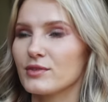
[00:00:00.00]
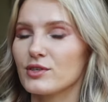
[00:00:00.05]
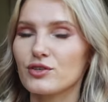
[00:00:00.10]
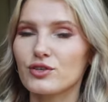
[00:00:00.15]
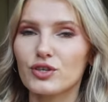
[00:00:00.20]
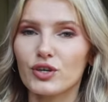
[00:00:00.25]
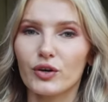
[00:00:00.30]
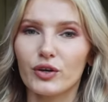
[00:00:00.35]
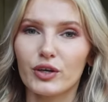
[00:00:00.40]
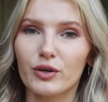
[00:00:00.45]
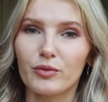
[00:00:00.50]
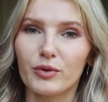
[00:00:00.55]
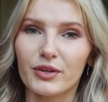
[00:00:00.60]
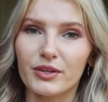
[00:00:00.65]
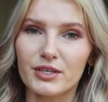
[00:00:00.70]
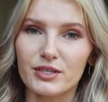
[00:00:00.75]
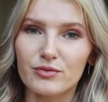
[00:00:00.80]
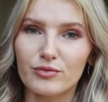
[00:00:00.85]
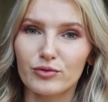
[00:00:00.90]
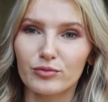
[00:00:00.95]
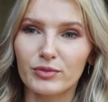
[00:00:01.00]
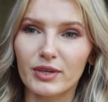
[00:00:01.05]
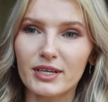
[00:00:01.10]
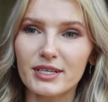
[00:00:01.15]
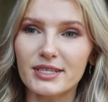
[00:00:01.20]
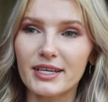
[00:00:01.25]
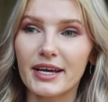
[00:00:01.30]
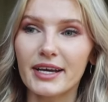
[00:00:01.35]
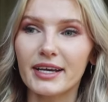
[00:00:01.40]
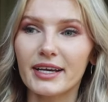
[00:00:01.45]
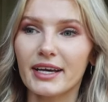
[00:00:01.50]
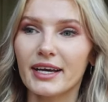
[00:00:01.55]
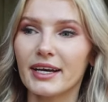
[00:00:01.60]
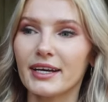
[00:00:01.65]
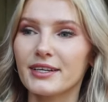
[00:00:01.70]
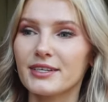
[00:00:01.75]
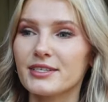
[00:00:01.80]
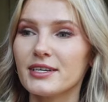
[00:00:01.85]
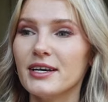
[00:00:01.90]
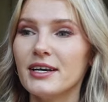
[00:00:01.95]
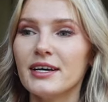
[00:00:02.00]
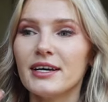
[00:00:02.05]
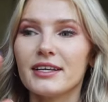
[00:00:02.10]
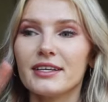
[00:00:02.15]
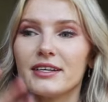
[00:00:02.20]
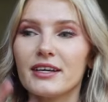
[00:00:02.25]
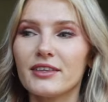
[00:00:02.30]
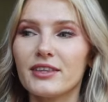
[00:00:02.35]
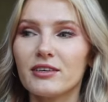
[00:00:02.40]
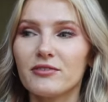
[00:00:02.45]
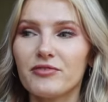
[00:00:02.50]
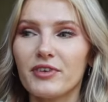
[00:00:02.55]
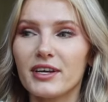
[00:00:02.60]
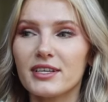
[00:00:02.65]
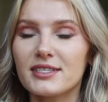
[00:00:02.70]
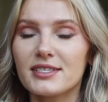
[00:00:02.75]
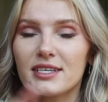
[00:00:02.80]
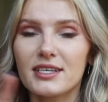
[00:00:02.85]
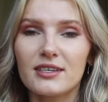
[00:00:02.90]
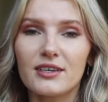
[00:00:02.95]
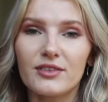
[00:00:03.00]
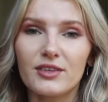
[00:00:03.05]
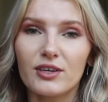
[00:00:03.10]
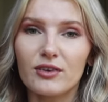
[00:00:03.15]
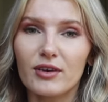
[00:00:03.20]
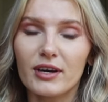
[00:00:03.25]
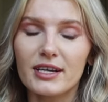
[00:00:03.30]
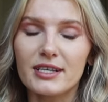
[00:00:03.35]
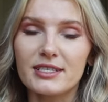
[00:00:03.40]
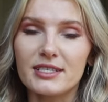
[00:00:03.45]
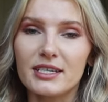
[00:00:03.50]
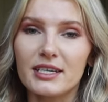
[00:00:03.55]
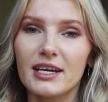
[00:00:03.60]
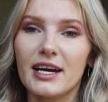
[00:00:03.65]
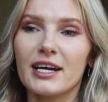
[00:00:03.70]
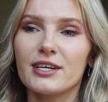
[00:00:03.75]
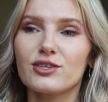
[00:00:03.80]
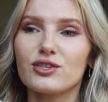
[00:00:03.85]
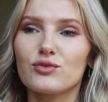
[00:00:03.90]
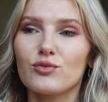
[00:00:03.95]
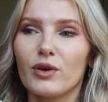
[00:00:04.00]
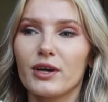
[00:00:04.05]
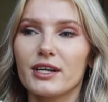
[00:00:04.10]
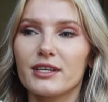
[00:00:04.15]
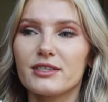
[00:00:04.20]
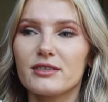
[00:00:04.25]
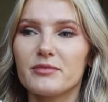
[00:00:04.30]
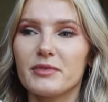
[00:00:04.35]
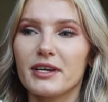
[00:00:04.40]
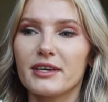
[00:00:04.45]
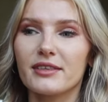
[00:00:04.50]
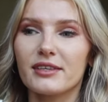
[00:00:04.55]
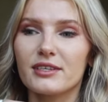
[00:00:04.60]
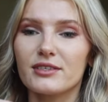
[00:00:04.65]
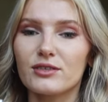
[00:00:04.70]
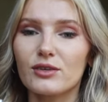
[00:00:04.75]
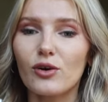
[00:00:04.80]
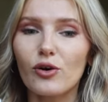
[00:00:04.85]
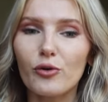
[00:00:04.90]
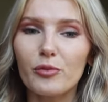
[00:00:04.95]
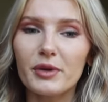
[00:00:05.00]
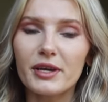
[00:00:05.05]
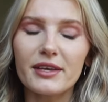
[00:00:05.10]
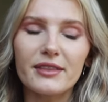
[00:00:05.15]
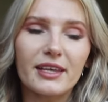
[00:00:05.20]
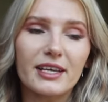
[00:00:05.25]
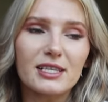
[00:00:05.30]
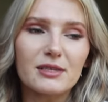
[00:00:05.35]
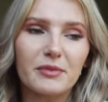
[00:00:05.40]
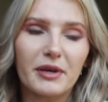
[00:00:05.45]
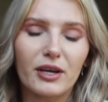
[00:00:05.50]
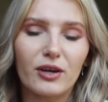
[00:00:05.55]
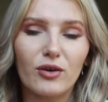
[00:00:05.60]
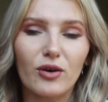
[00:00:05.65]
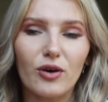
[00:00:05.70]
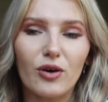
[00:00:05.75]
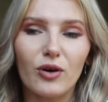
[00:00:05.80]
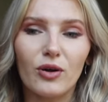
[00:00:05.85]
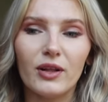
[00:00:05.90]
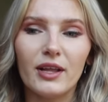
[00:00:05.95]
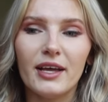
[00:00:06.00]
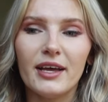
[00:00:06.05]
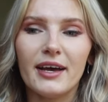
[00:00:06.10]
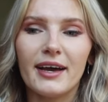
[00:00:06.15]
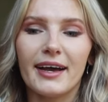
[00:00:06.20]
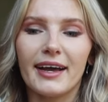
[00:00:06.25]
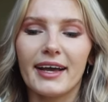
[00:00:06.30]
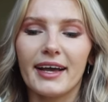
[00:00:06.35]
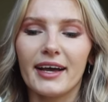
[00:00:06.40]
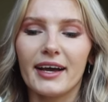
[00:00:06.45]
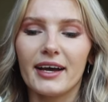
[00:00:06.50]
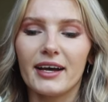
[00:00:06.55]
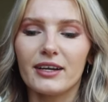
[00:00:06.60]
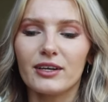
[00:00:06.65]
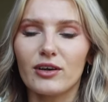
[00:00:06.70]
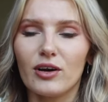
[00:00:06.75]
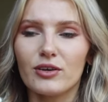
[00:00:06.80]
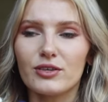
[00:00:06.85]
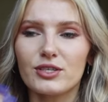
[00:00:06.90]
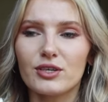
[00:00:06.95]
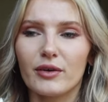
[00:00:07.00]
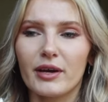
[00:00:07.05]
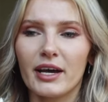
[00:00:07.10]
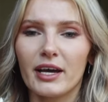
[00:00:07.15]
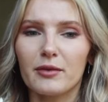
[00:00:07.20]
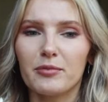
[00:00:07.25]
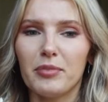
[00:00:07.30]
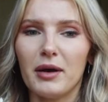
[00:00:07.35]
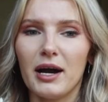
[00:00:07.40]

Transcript: show you what this room looks like. And nothing fancy, nothing crazy. I just wanted to make this homey. That's my goal. And also add